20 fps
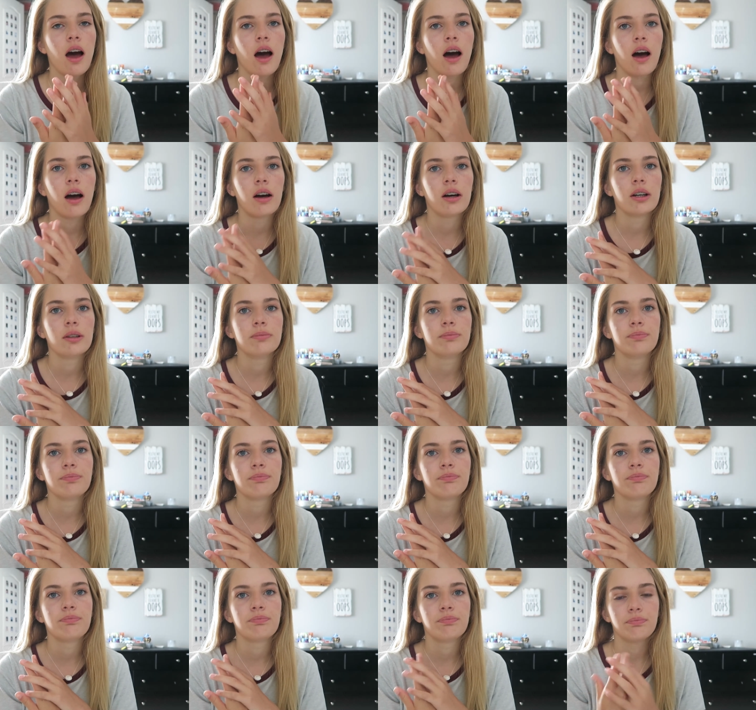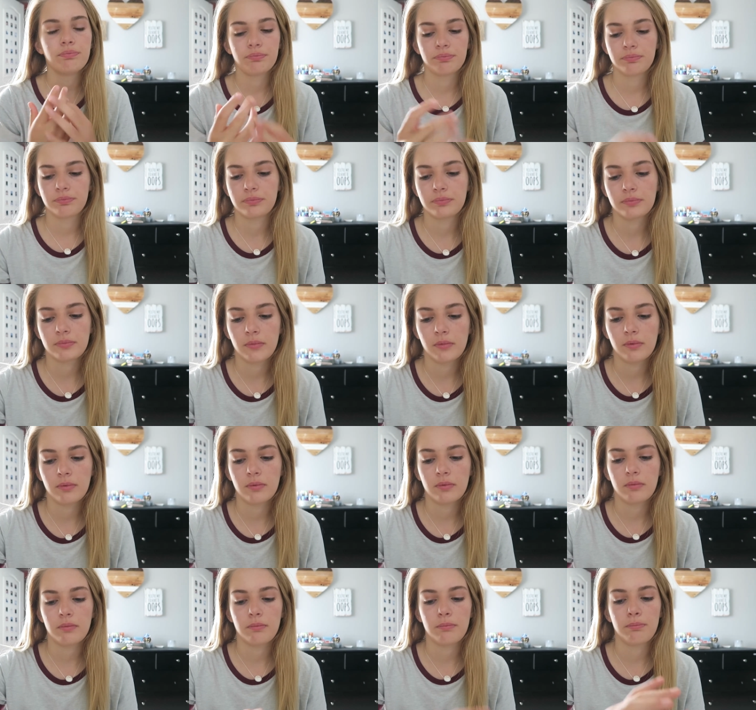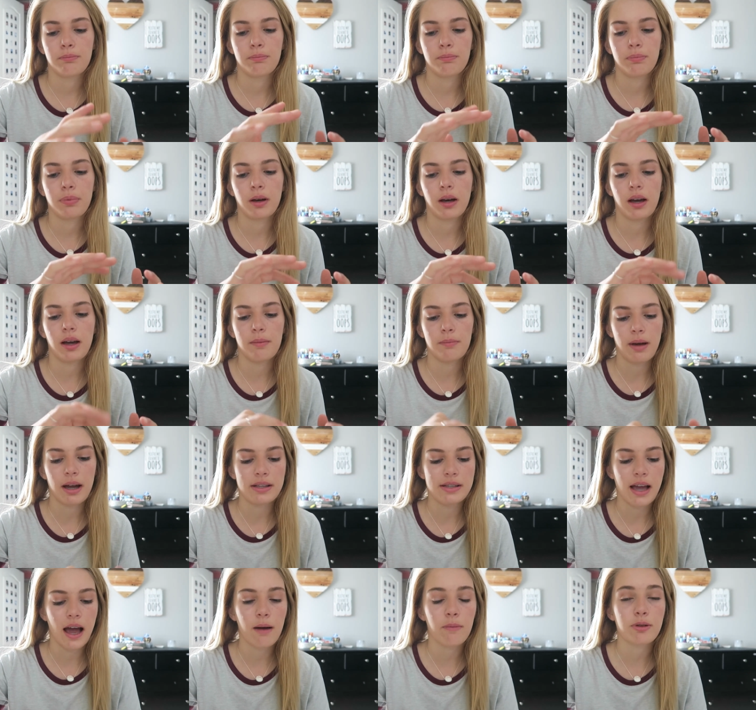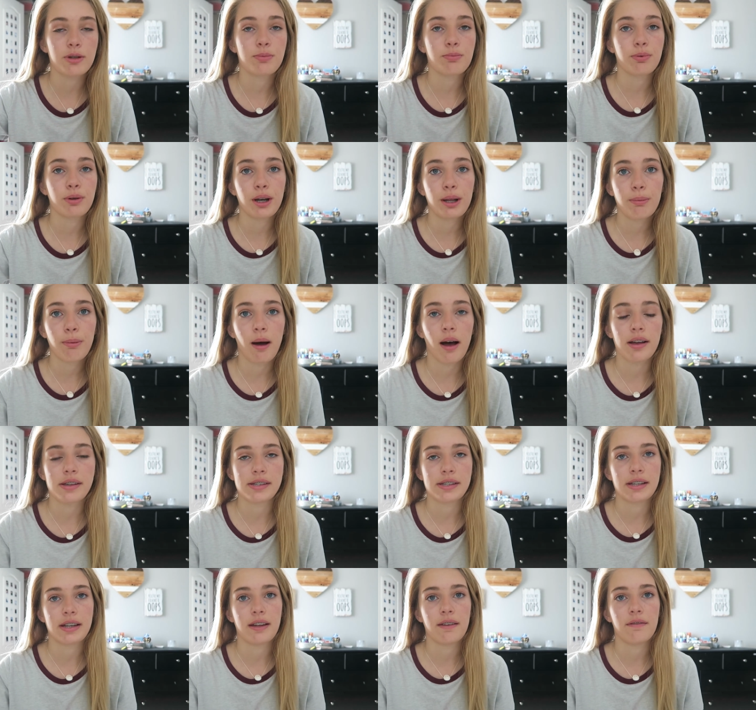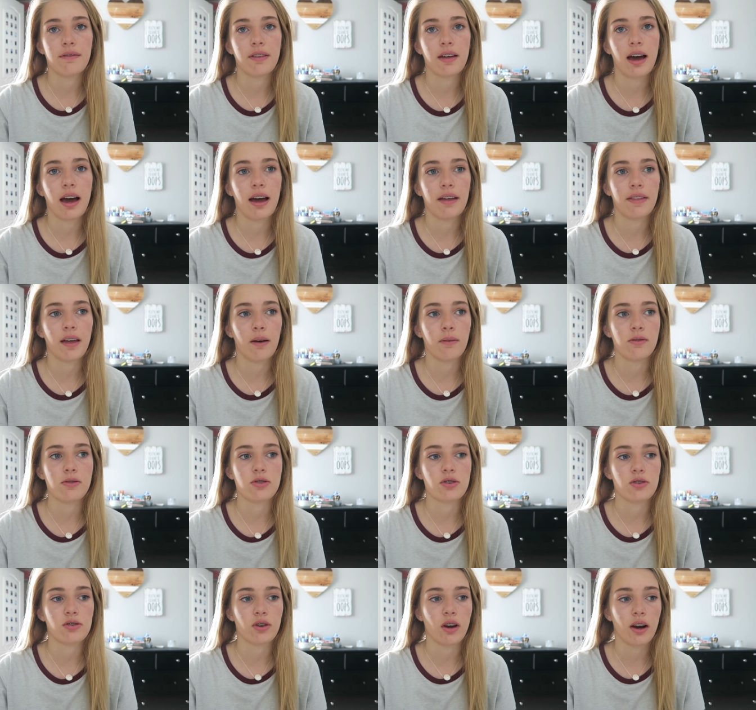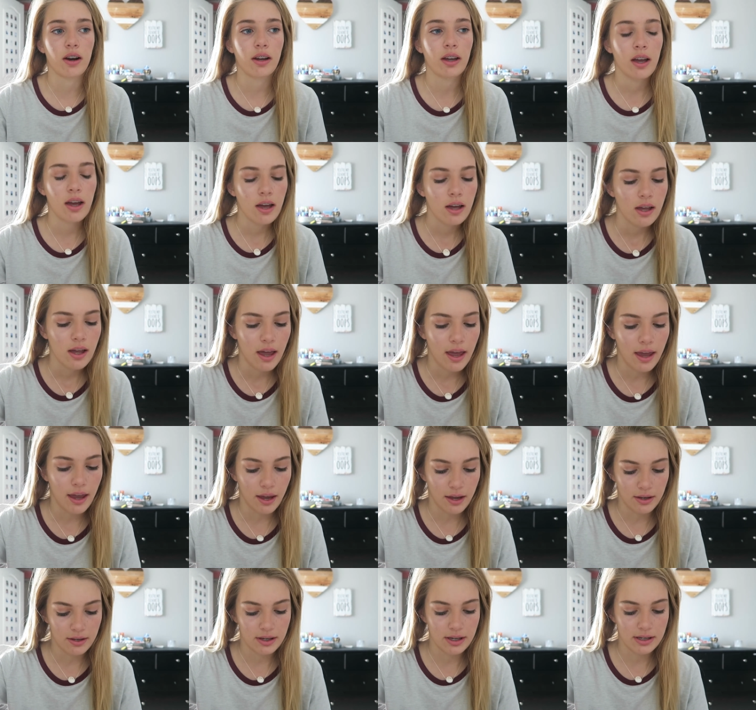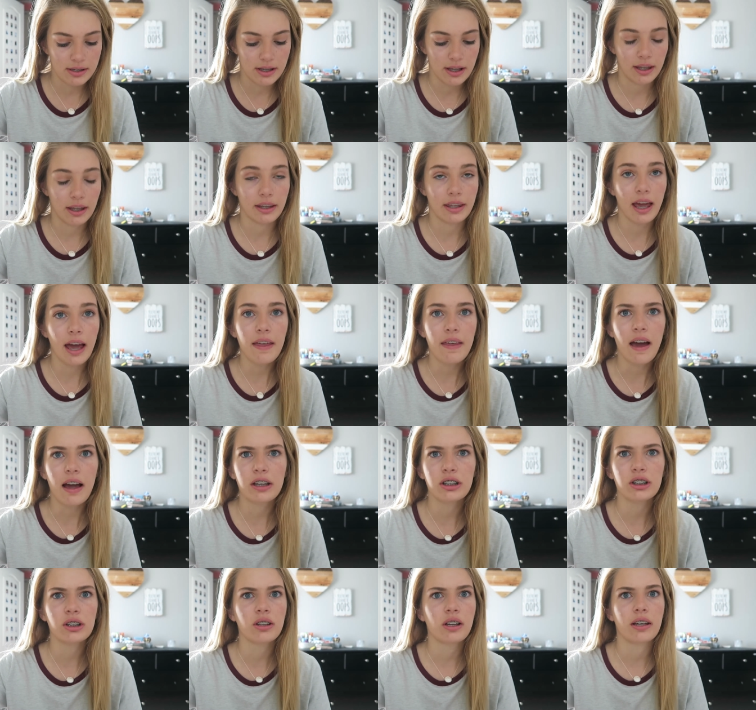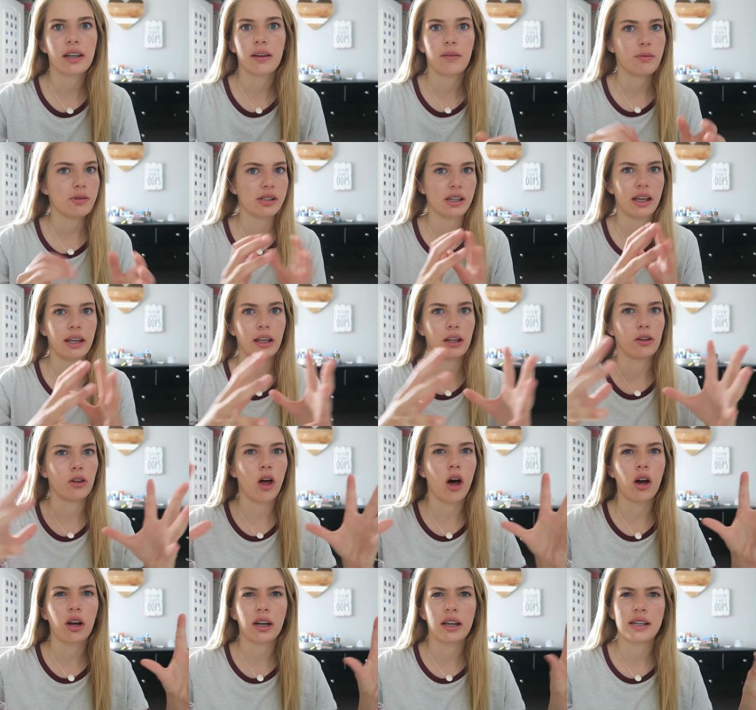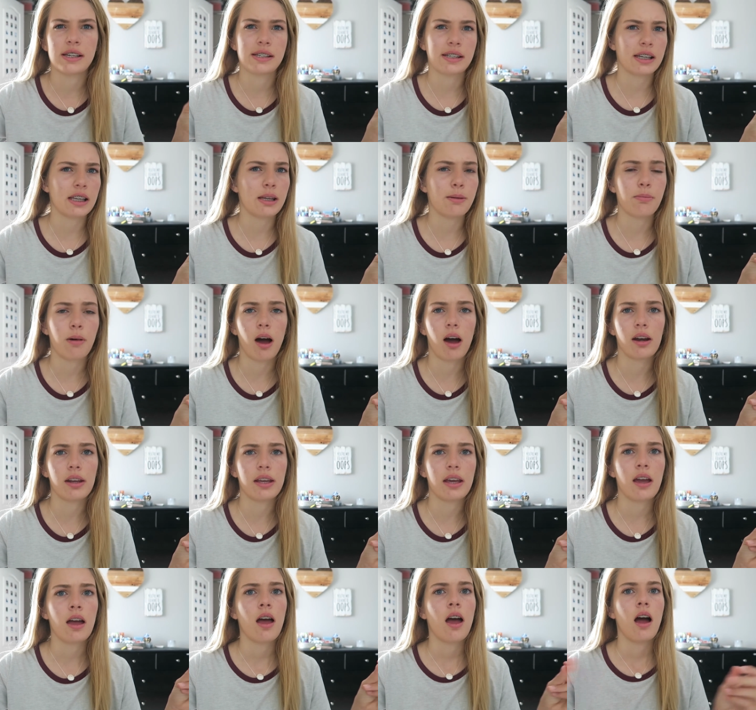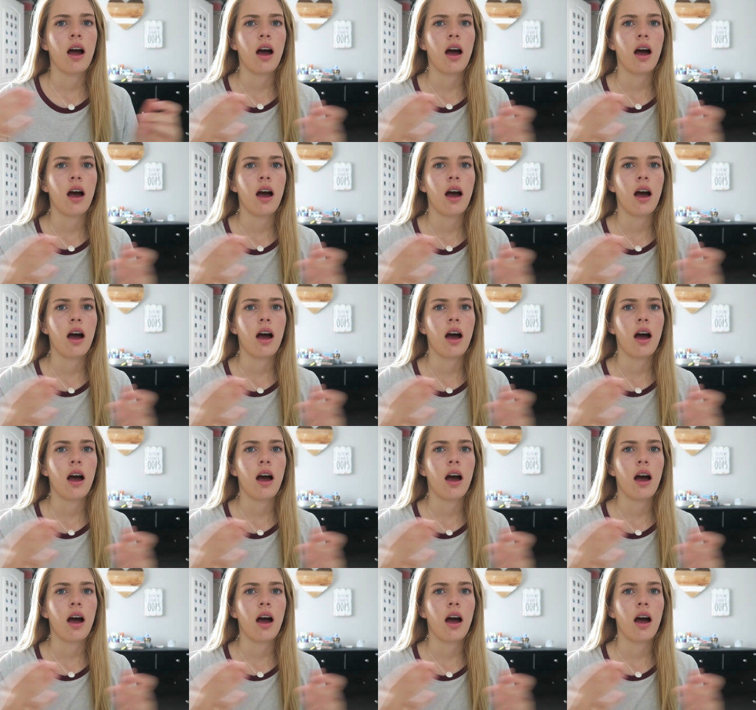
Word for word: Um, but my dad was pretty positive that that was a shark. And he said like, yeah, actually it was like a long kind of skinny body.